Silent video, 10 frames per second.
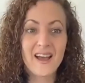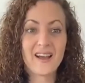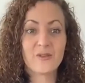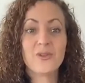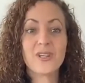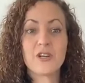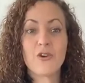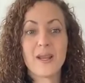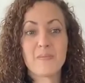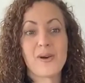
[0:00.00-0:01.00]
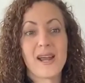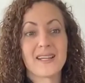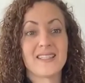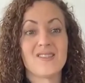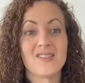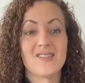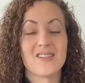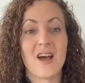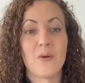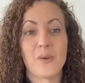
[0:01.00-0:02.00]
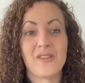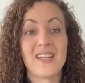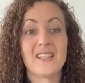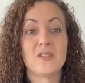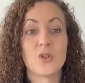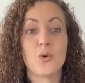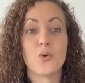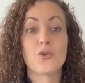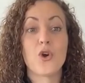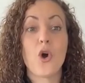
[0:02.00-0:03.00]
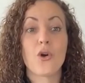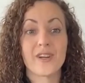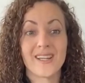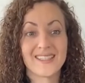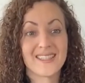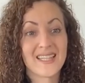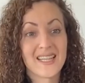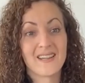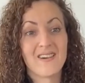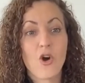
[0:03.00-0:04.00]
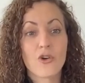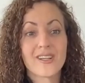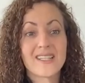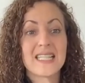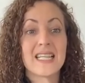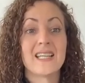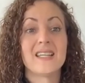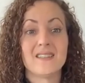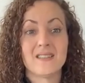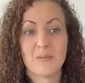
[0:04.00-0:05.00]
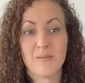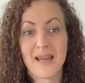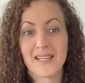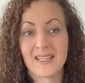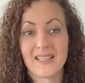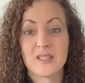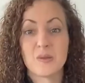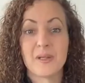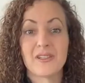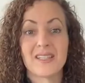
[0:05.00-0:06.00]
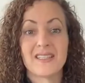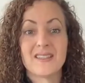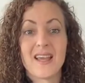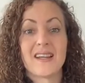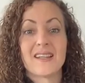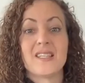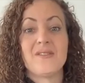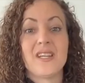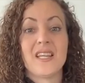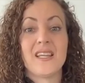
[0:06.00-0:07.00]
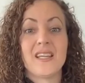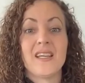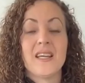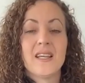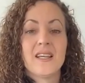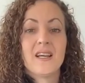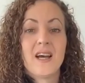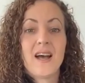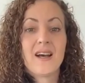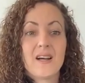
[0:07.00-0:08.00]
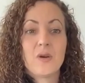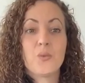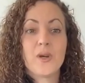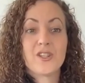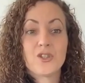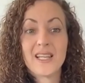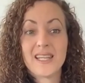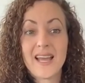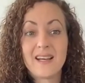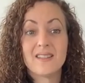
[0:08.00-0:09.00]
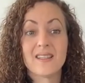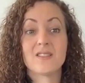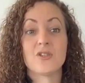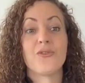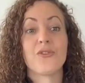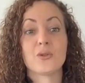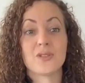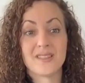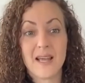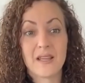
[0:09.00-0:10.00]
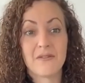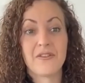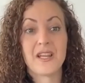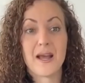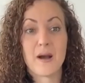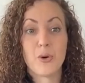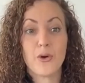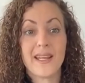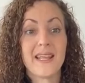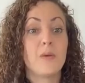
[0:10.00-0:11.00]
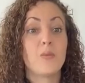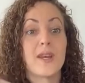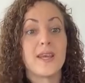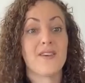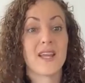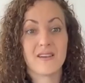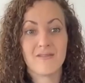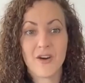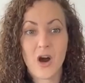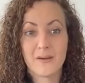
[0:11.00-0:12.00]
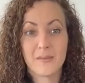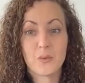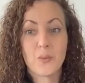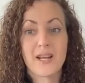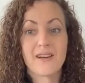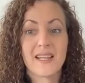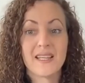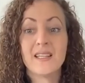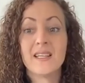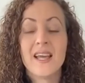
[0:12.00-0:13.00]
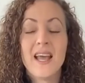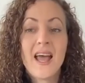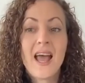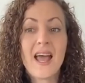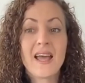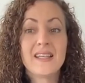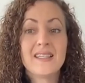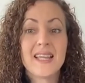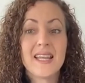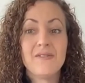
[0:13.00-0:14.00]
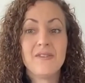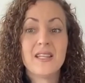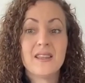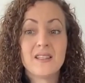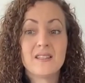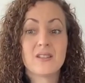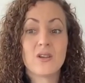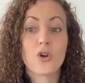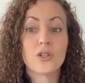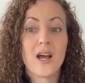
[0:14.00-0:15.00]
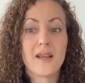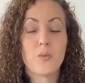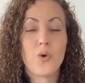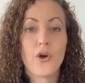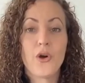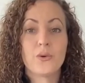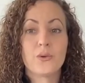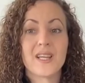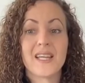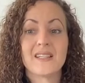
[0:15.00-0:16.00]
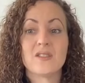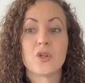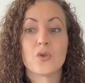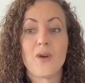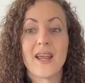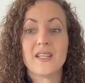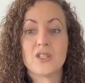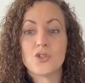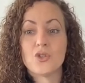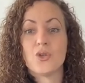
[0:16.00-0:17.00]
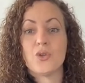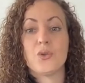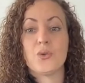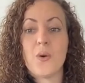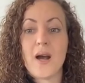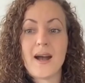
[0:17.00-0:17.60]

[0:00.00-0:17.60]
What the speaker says: a really great practice to start with is called orienting. Orienting is a somatic experience activity which allows us to feel safe in our body in whatever environment we're in. And even in this online world, it's great to